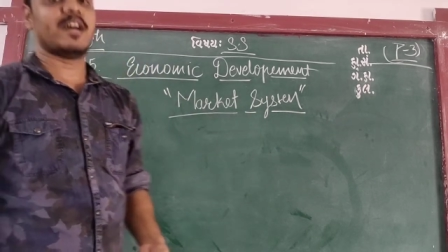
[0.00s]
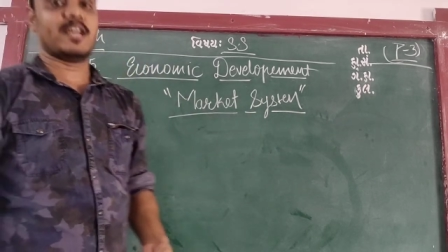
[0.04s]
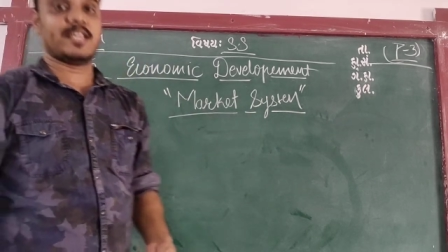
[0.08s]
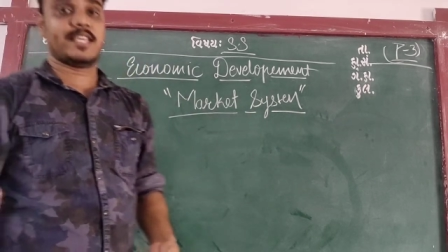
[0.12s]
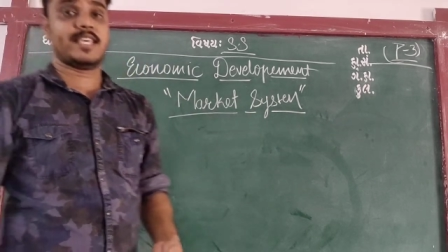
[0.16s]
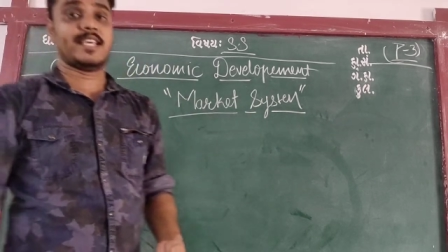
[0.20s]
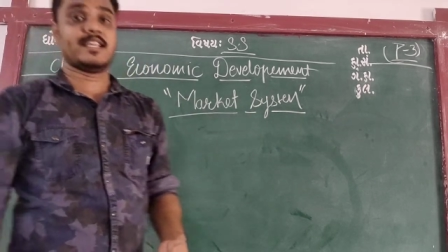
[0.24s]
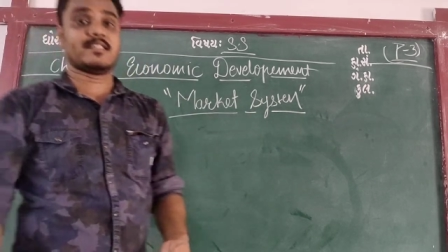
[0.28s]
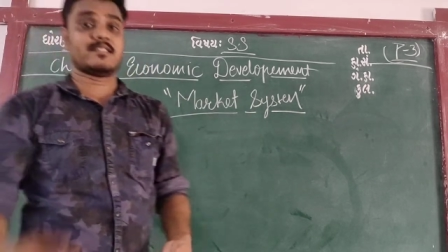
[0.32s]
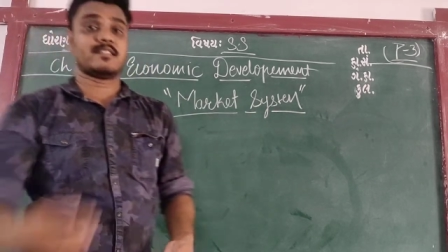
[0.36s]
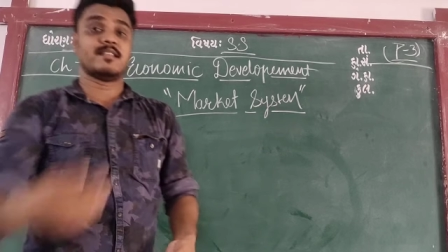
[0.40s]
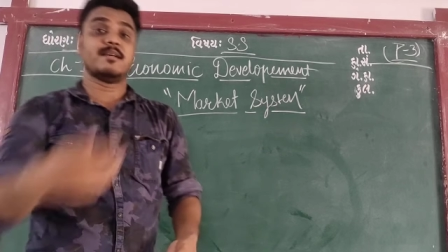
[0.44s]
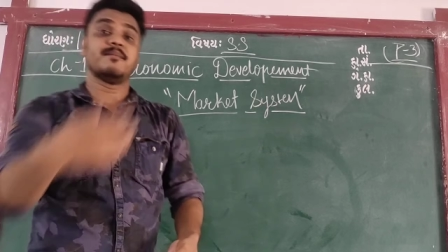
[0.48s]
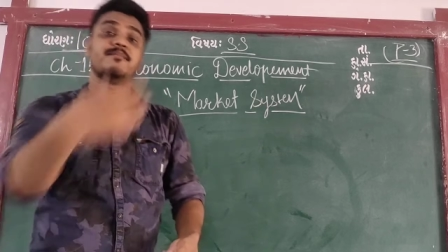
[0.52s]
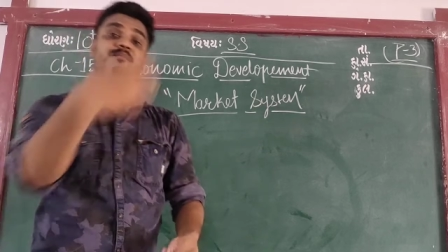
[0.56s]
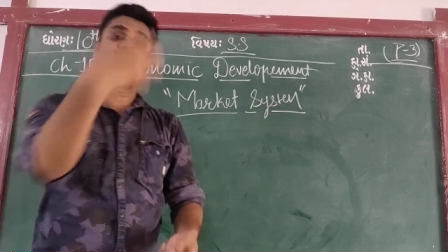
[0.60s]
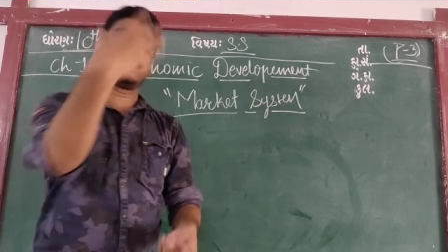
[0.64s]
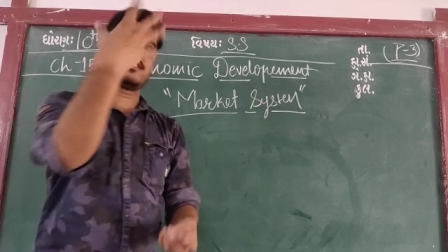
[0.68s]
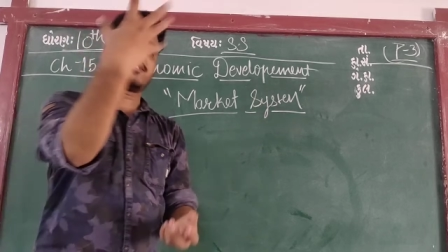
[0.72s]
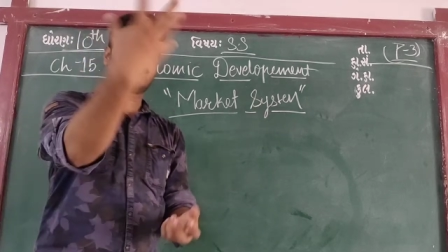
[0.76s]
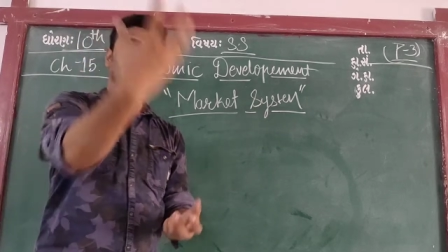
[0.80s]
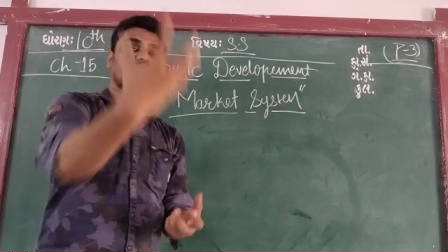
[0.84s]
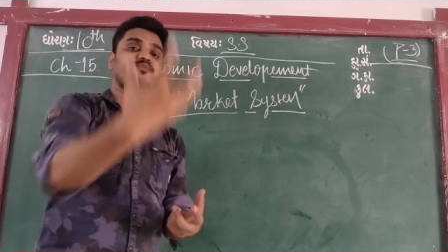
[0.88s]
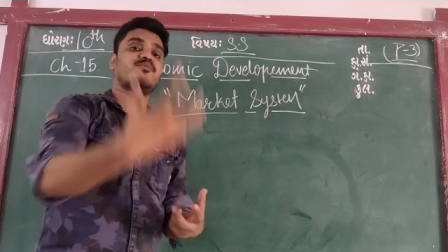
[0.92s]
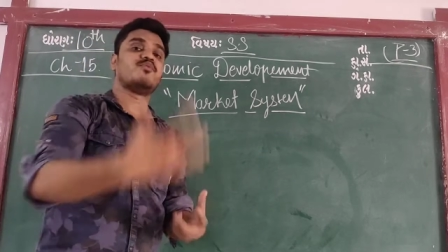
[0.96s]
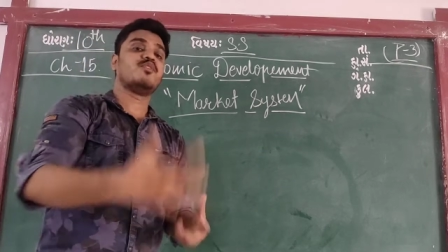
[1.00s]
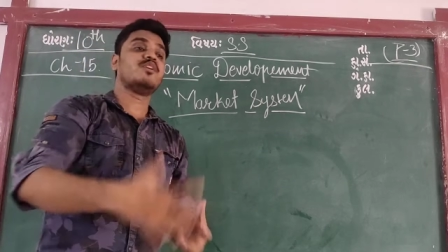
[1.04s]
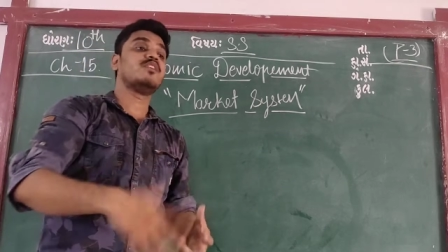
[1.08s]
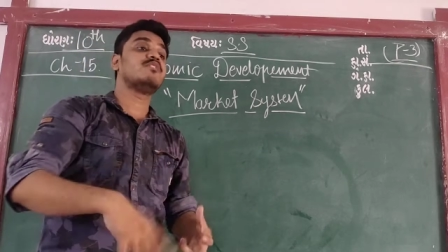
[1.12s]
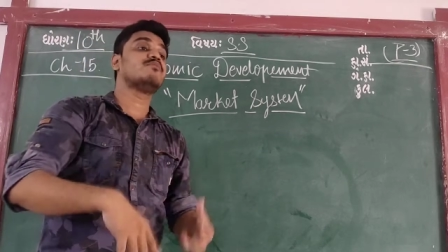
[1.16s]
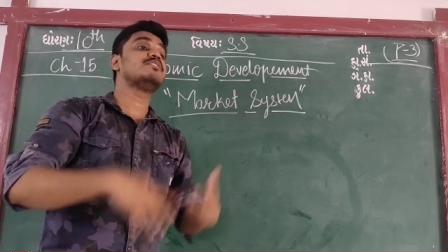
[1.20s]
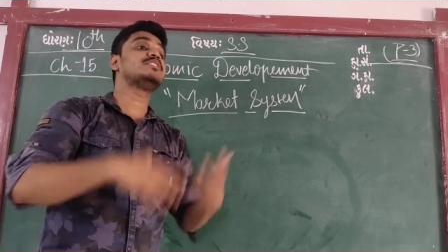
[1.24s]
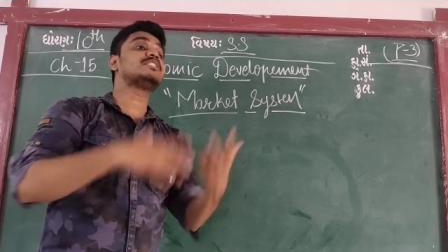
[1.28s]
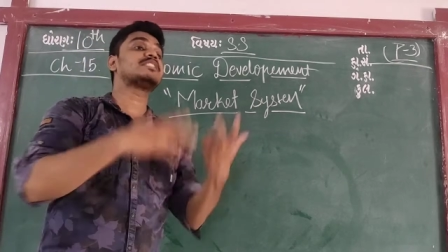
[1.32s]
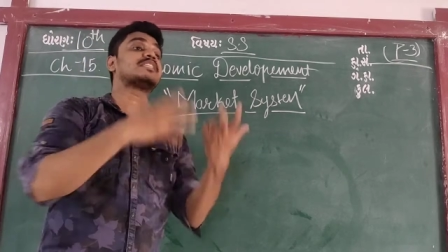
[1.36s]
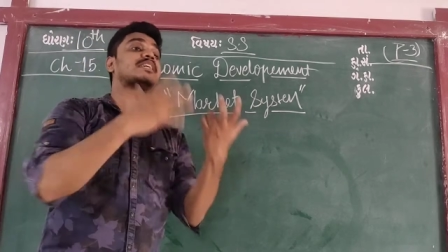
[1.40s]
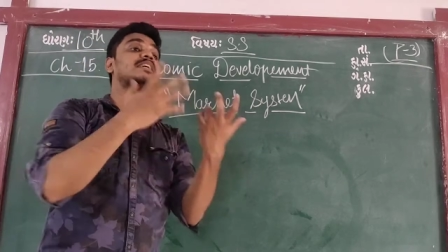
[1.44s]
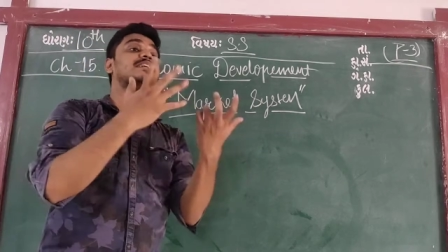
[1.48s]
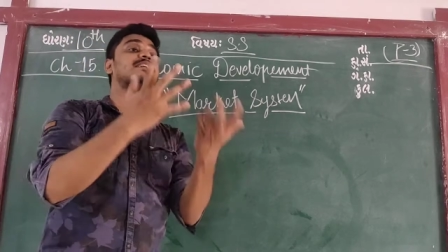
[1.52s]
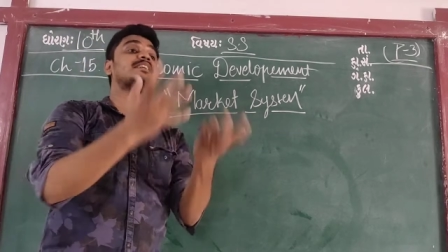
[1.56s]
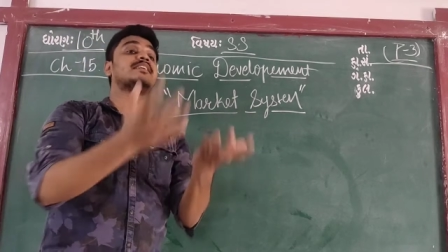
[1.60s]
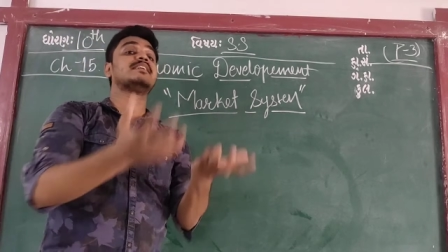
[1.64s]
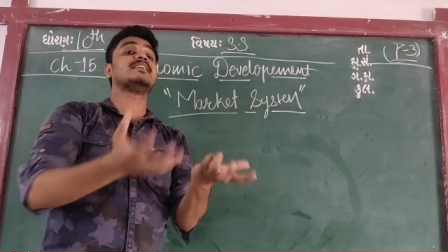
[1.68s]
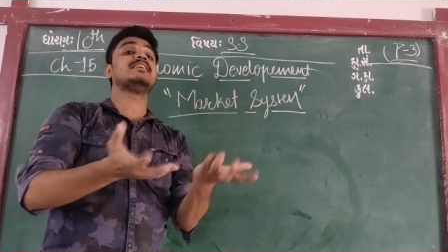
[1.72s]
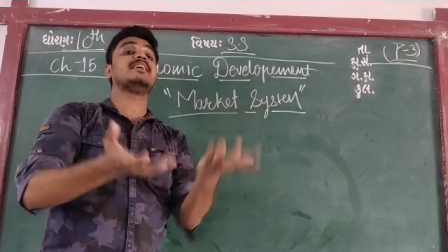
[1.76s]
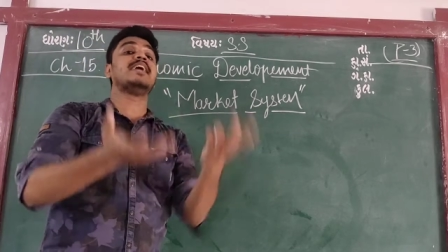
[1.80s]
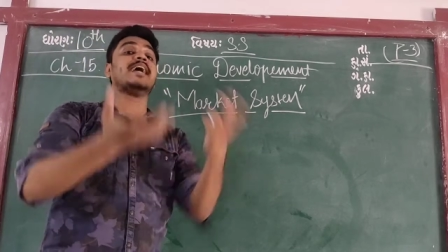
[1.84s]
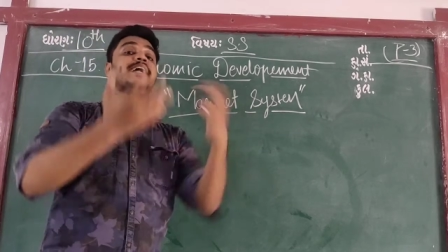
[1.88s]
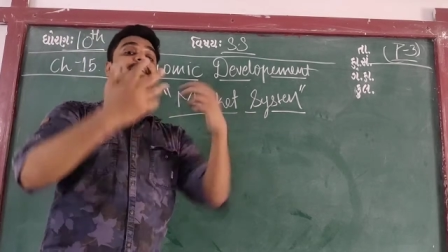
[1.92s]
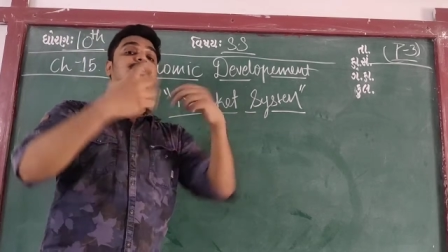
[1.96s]
Yes. First of all, which
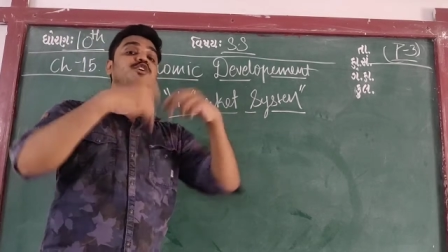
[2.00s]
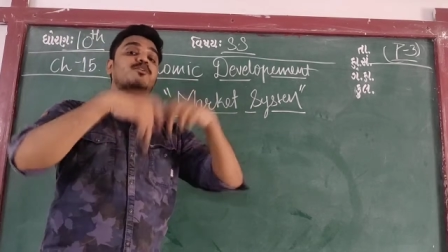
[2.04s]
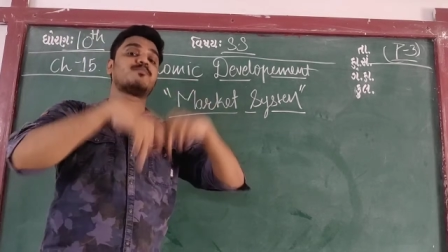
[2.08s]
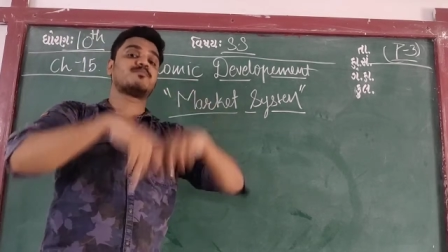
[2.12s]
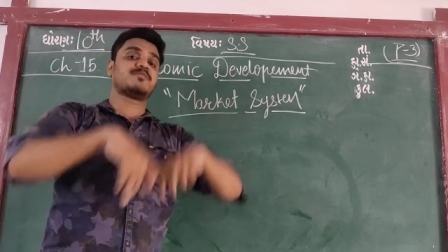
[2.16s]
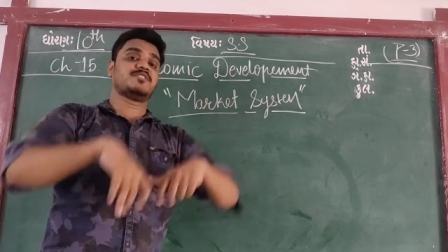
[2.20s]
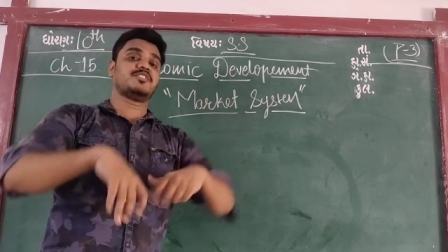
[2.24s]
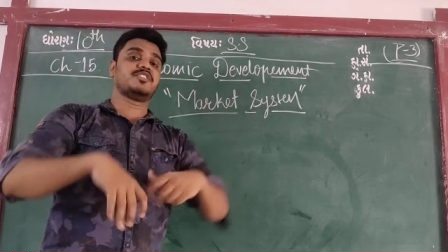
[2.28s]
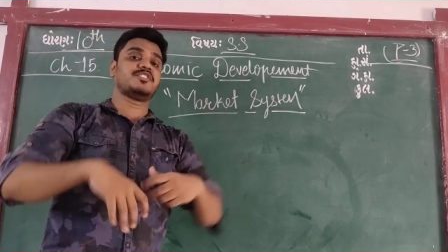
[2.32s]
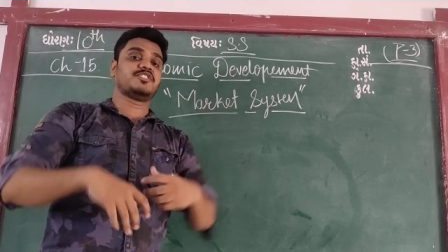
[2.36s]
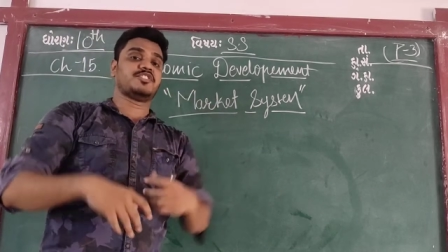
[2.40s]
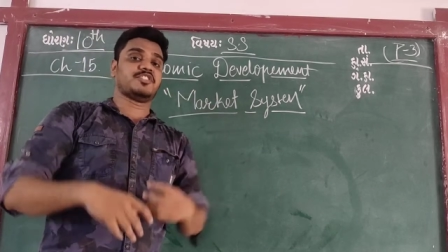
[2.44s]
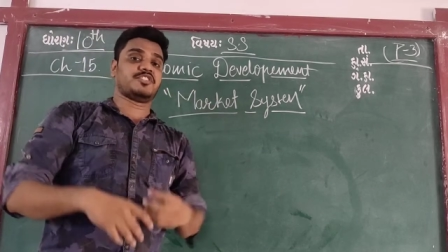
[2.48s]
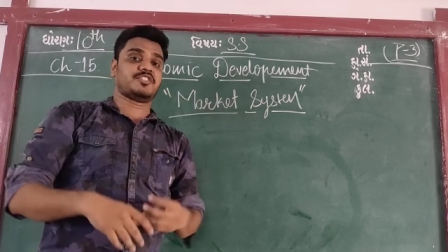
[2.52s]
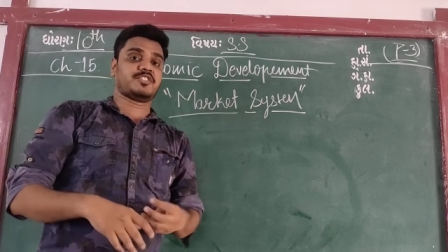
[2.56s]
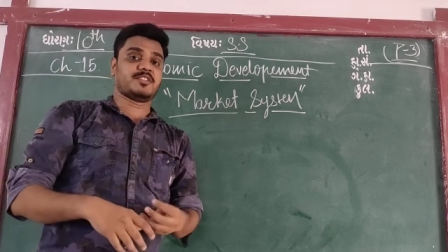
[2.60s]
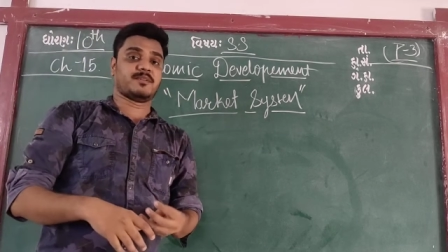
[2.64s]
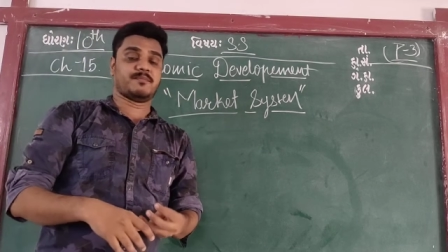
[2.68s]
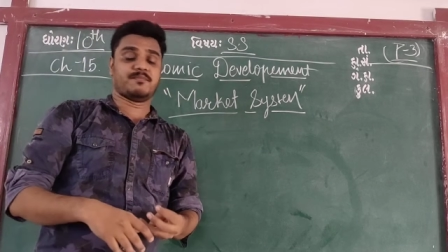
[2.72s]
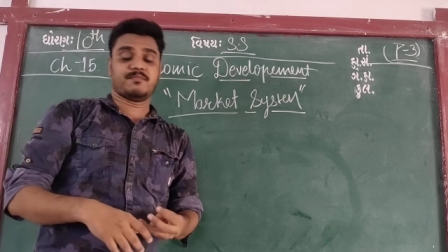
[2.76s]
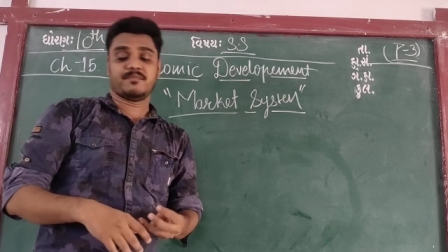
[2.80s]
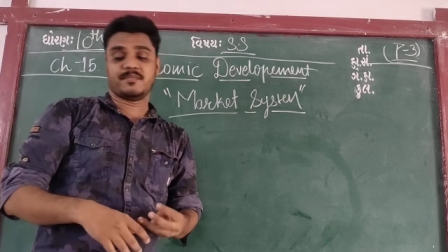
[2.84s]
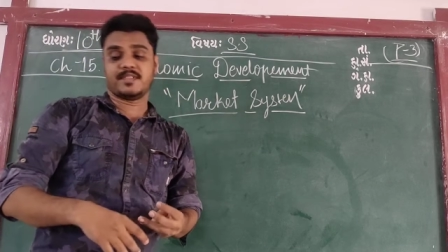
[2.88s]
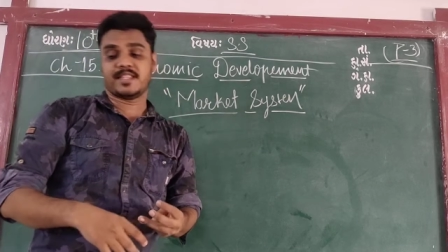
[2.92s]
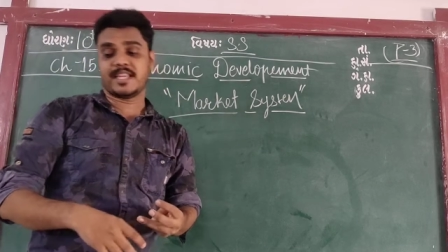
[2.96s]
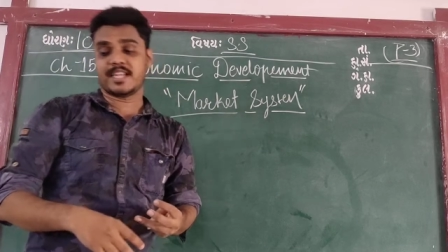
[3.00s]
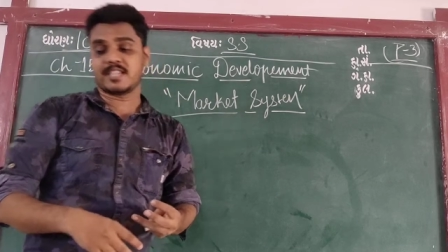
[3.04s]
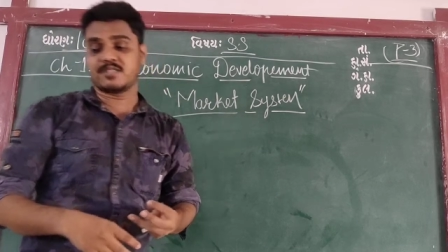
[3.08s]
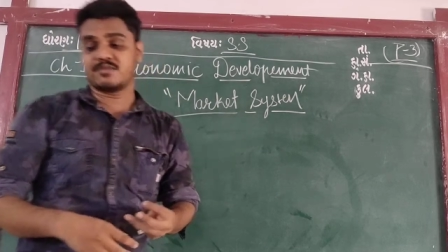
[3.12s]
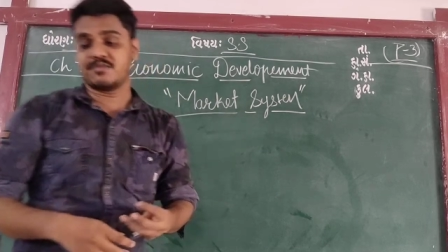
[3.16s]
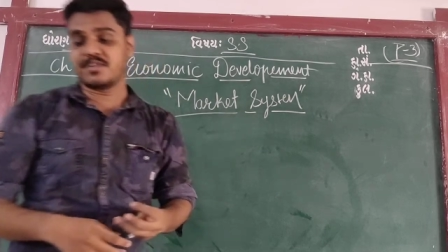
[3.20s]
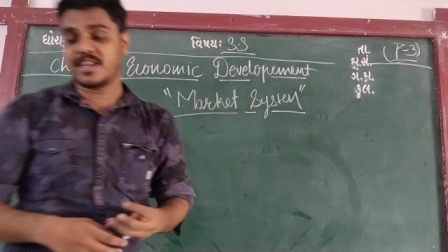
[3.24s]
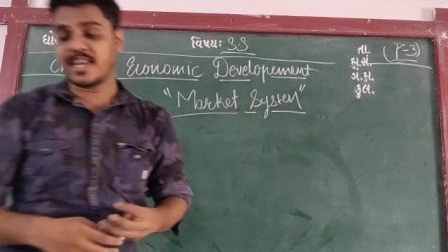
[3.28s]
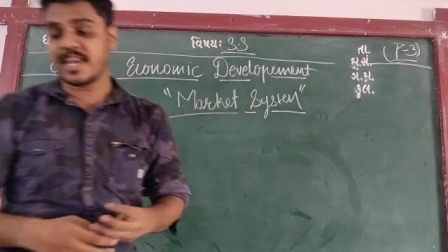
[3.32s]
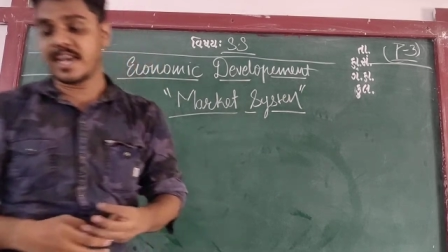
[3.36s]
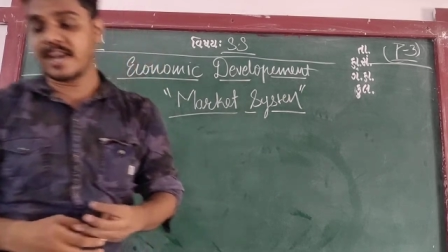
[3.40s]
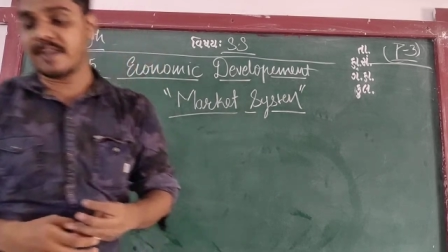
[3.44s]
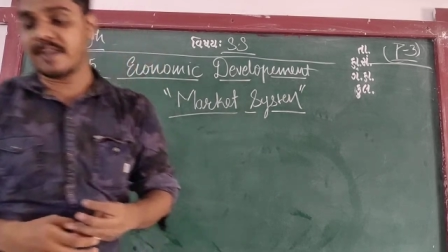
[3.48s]
country adopts this system? That's we